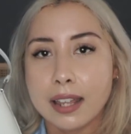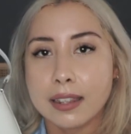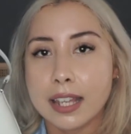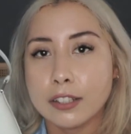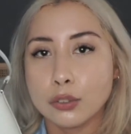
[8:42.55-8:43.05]

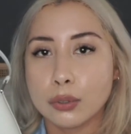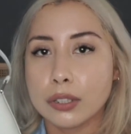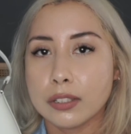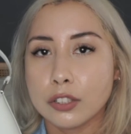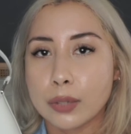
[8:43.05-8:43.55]
they
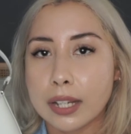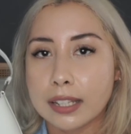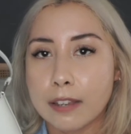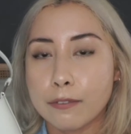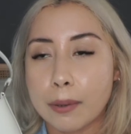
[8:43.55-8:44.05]
source
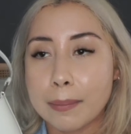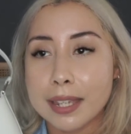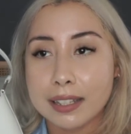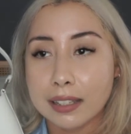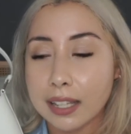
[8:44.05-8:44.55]
directly from
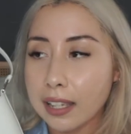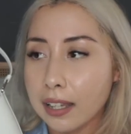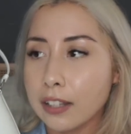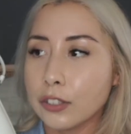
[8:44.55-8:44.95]
Italy,